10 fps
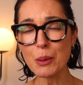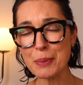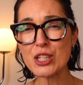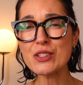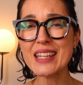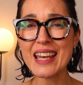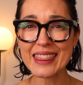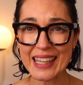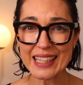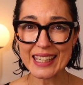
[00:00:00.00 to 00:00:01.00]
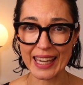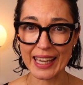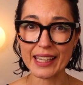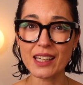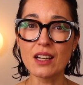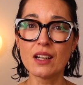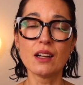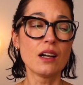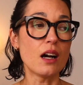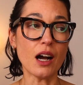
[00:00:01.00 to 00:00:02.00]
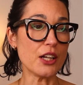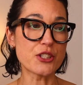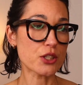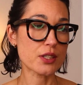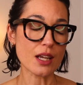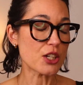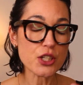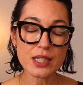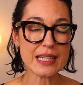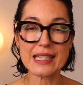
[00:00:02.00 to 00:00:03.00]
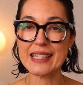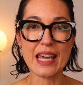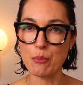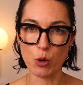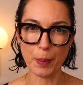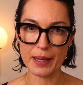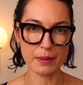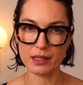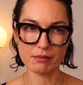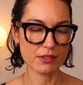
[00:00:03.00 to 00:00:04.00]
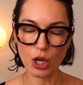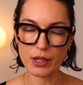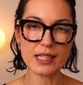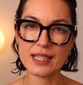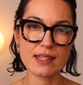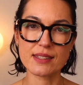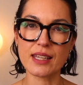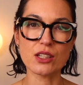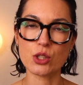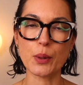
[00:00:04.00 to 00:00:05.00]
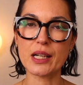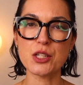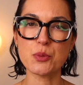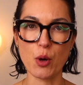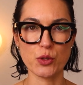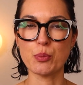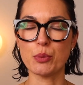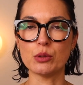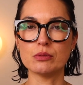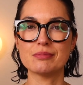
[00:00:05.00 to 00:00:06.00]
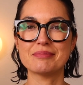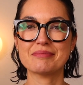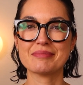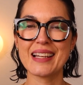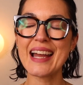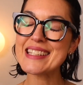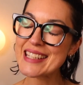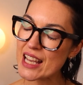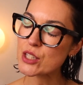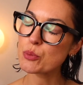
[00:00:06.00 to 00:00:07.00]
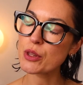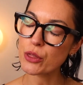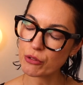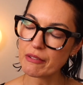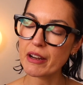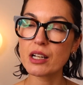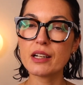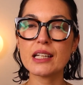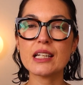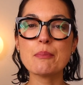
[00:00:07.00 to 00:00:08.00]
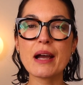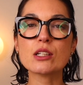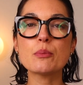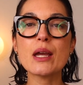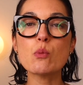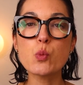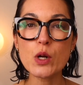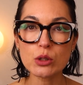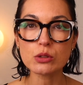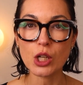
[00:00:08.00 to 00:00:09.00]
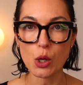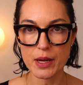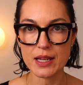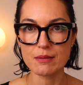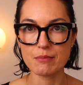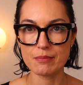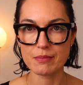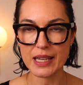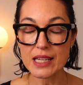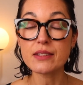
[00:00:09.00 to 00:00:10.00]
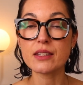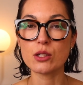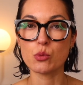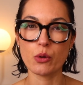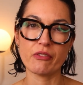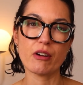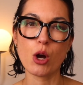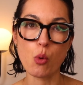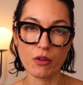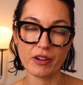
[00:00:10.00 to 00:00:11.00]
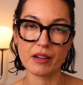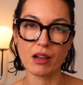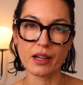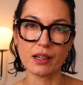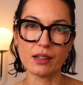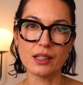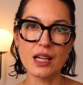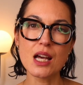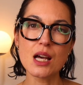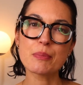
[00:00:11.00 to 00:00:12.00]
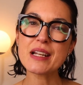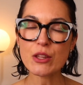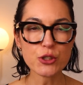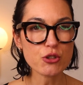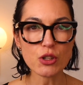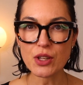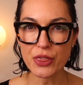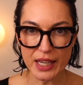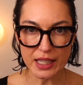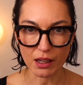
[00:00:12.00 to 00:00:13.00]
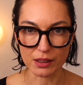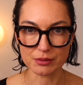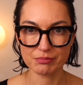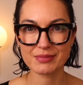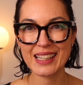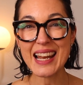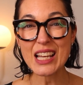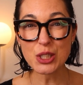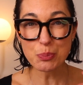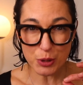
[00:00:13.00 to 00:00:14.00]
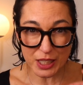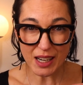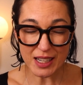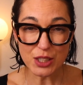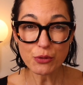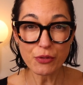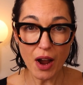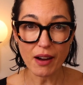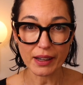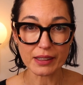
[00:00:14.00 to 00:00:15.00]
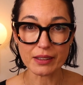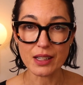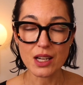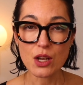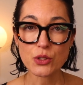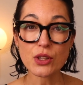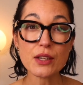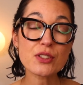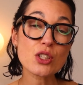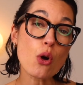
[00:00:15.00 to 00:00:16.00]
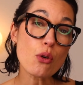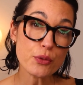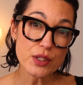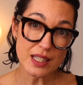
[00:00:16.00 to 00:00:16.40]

because they're thinking, I just need to get more pigment going into the skin as quickly as possible. And yes, with a 3-round liner and a magnum, it will go in easier than a 1-round liner. But now the strokes are thicker, they're less precise and fine. So they've solved the